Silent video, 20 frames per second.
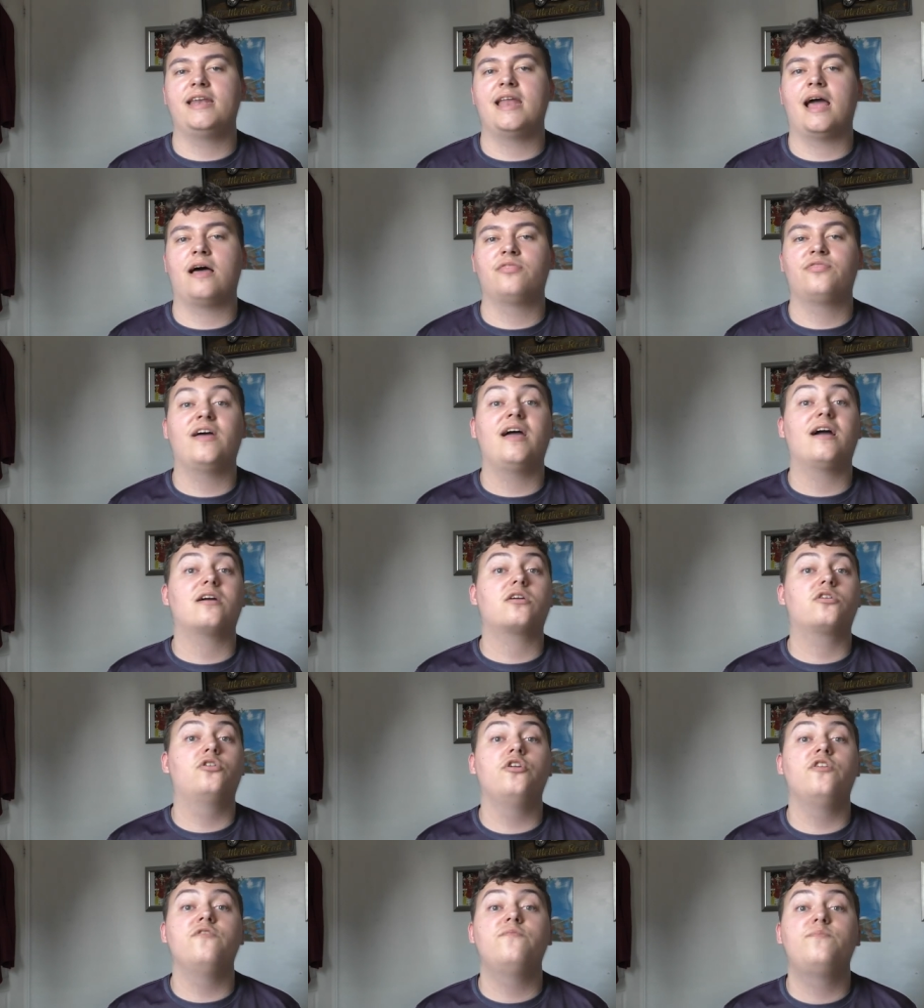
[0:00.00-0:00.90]
Now that
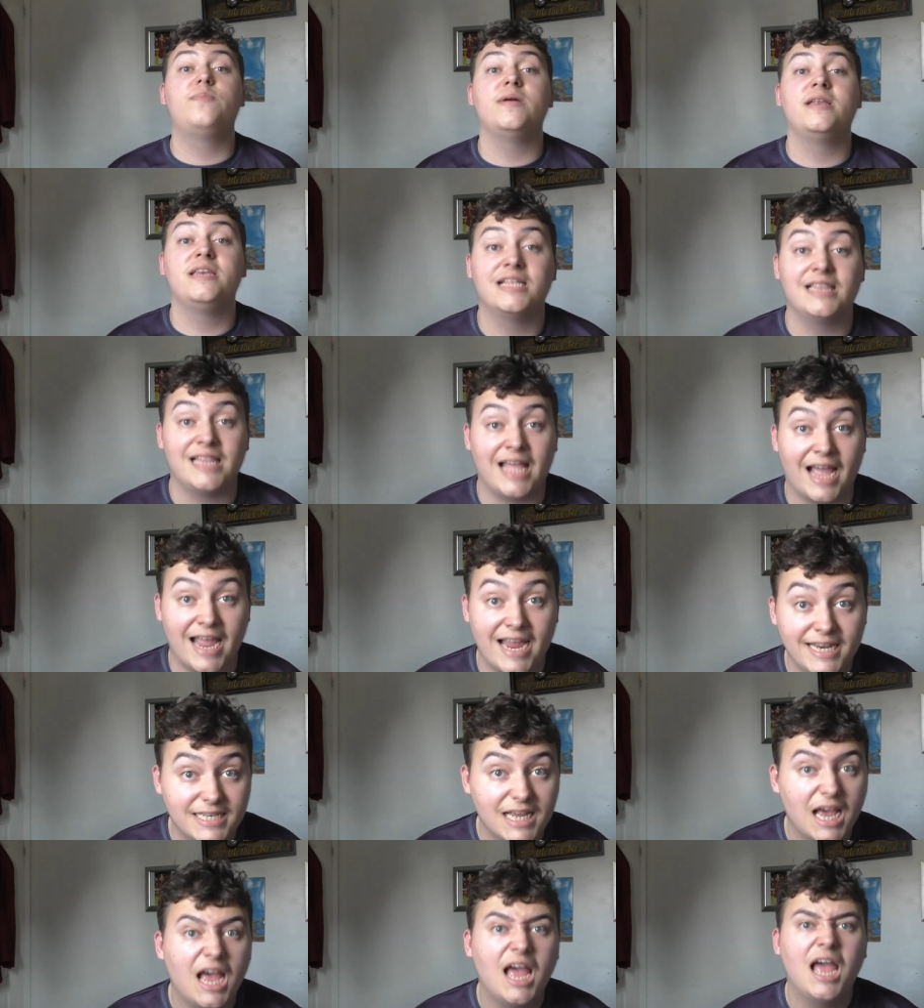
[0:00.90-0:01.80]
could have been
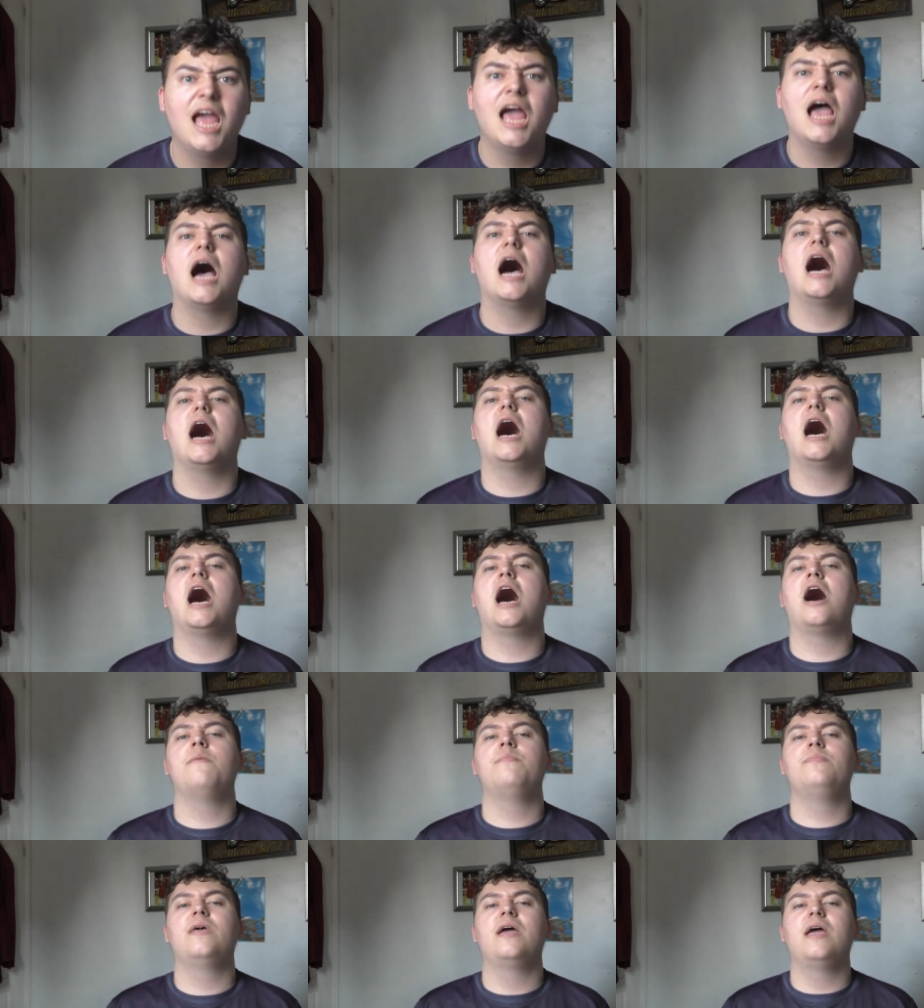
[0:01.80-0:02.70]
delayed,
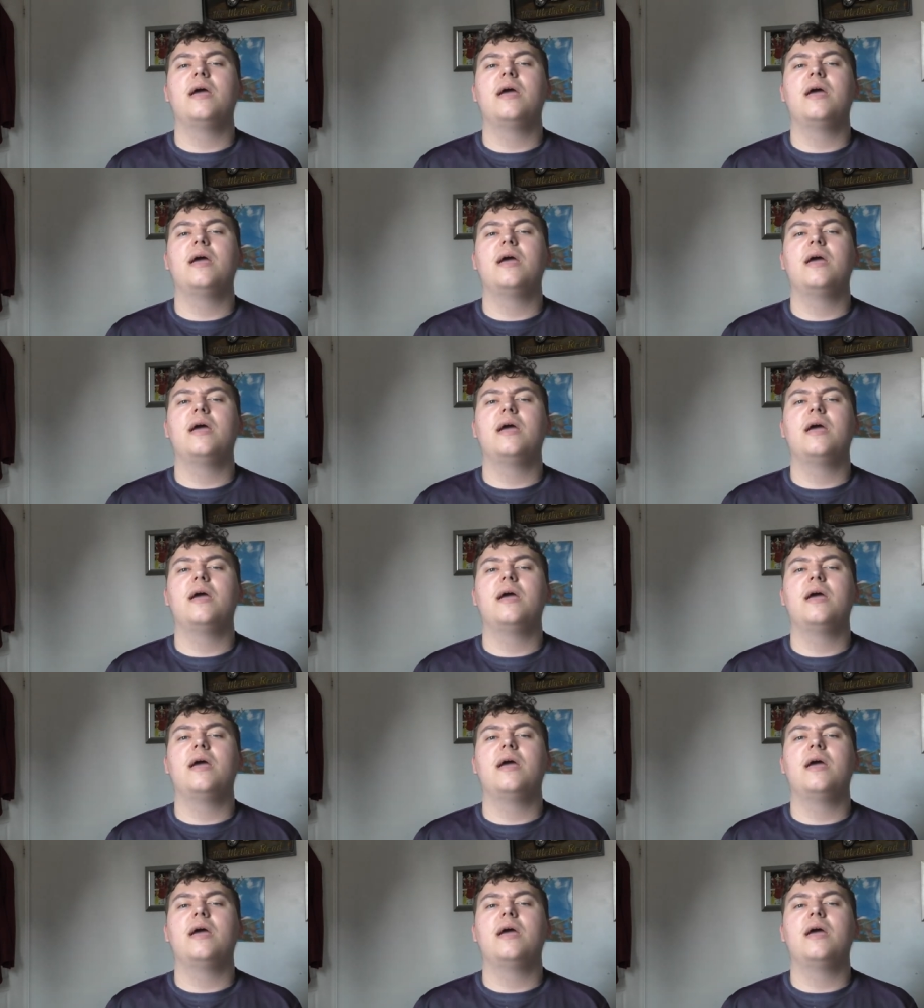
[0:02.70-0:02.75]
um,